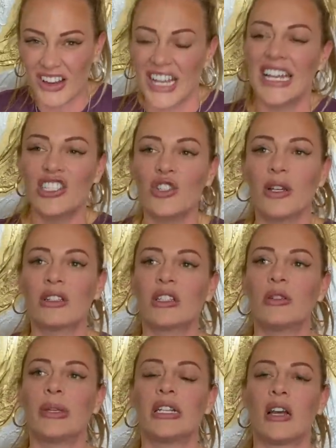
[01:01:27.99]
It gets you there a little
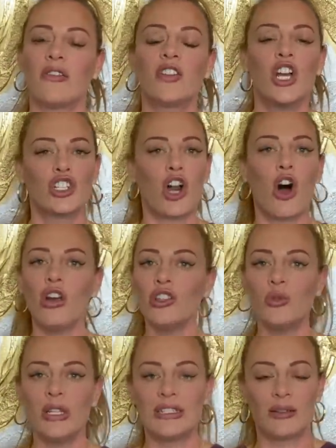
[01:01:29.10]
bit enough to all you
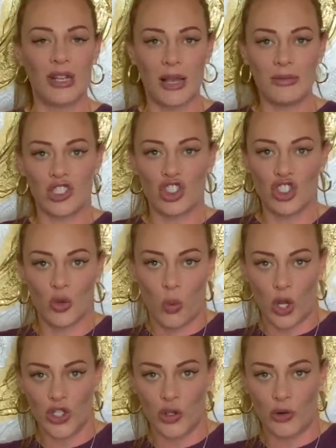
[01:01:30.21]
need sometimes is just a
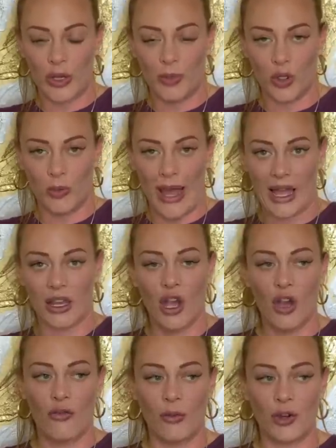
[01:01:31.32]
one degree pullback
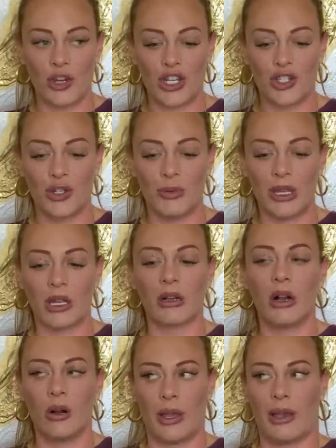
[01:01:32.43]
from your issue to be like,
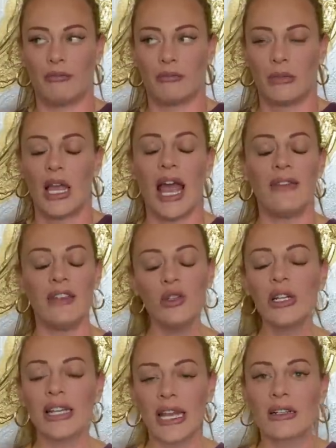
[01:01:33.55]
okay. And then you
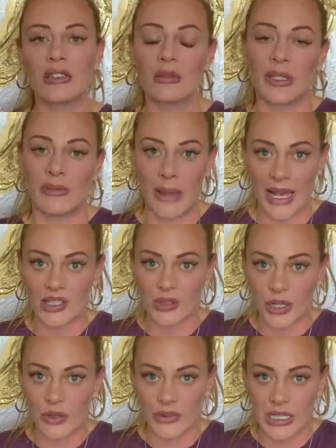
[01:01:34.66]
can gain a little bit of mastery
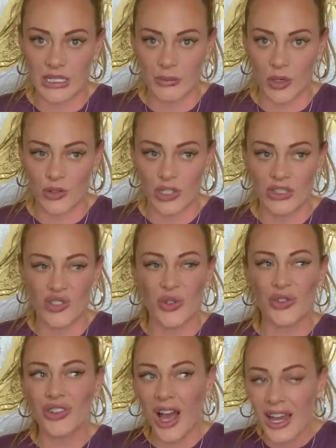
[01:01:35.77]
over these emotions so you're
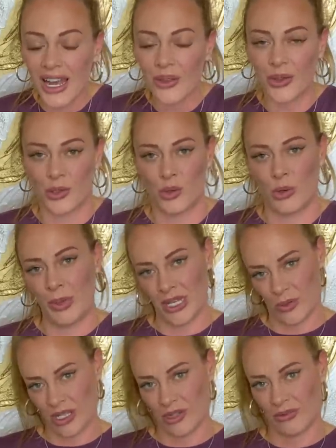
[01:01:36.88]
not out there
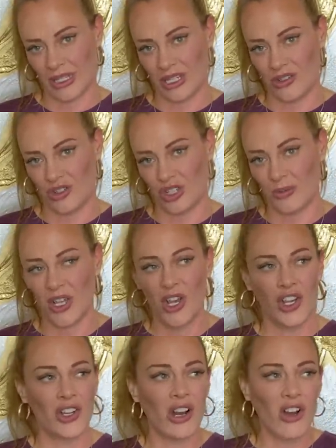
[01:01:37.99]
torpedoing your relationships.
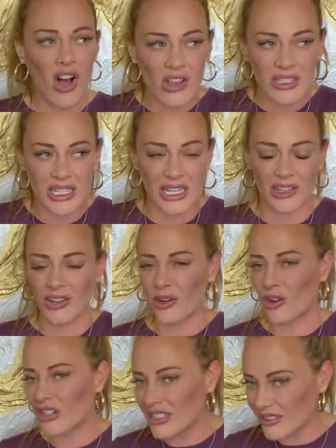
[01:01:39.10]
You're not Halseying, you're not
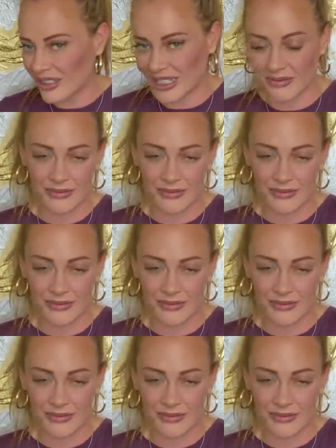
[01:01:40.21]
crystalling.